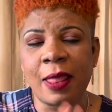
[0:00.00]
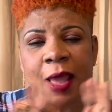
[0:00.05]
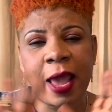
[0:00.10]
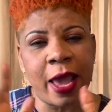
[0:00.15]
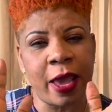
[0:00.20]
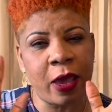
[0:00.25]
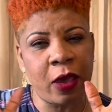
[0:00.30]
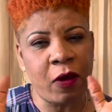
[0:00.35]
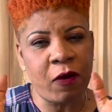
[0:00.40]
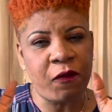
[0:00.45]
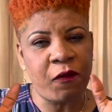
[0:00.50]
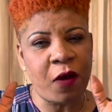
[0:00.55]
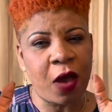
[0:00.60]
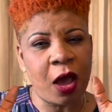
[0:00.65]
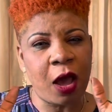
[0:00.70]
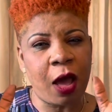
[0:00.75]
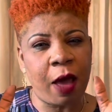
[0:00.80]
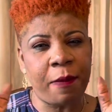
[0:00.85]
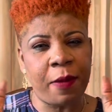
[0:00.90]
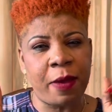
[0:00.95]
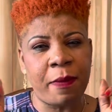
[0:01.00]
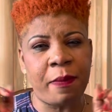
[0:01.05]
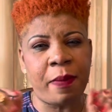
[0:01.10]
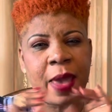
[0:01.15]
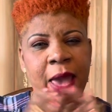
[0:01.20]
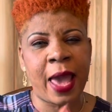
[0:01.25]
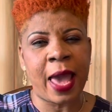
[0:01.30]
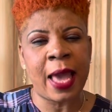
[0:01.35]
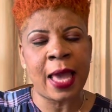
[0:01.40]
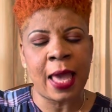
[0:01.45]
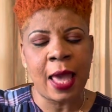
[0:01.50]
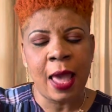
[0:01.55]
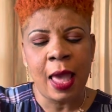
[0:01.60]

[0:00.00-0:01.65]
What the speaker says: thank you for coming back.